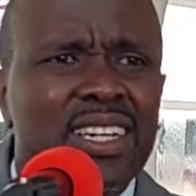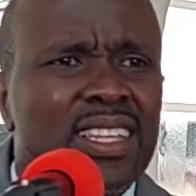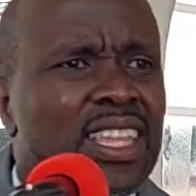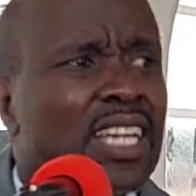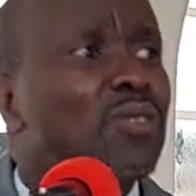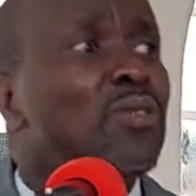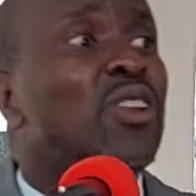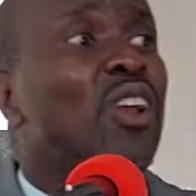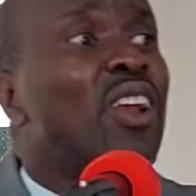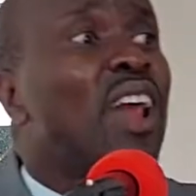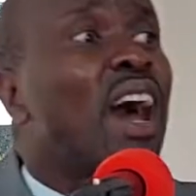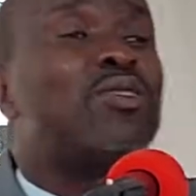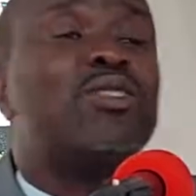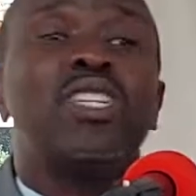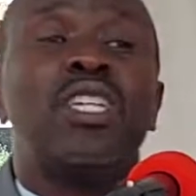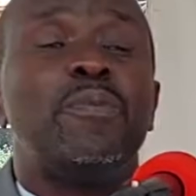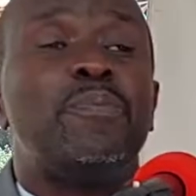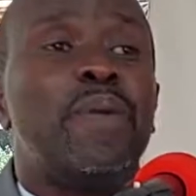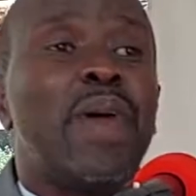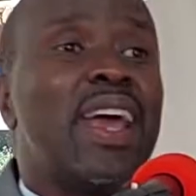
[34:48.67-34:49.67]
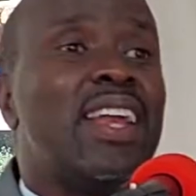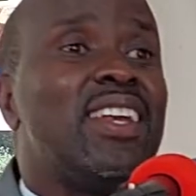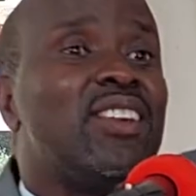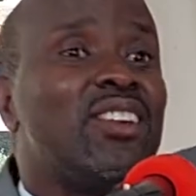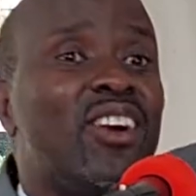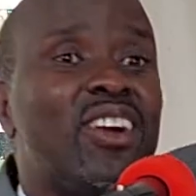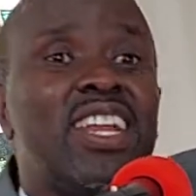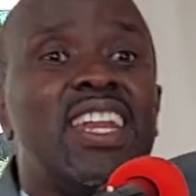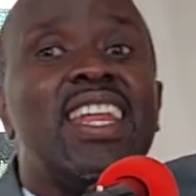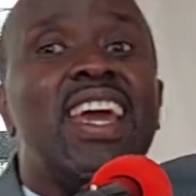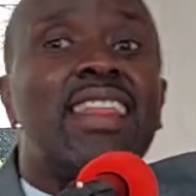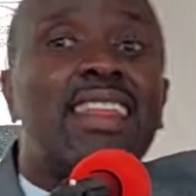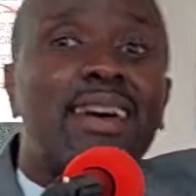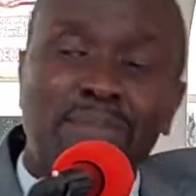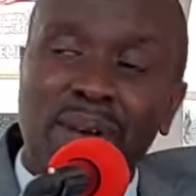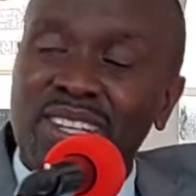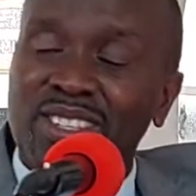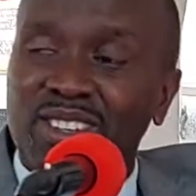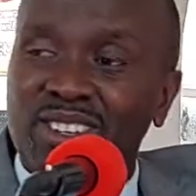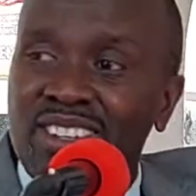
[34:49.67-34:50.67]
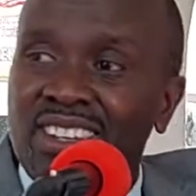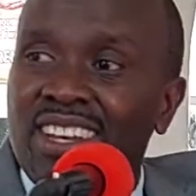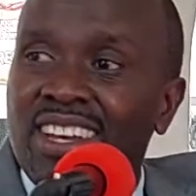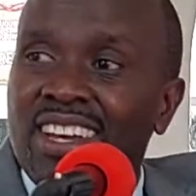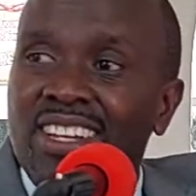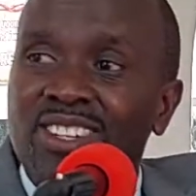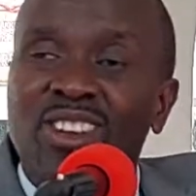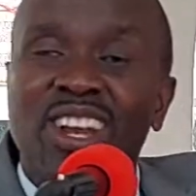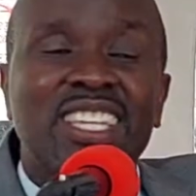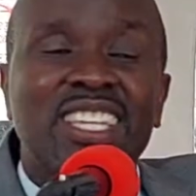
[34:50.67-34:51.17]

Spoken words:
that we don't have to depend on any other person.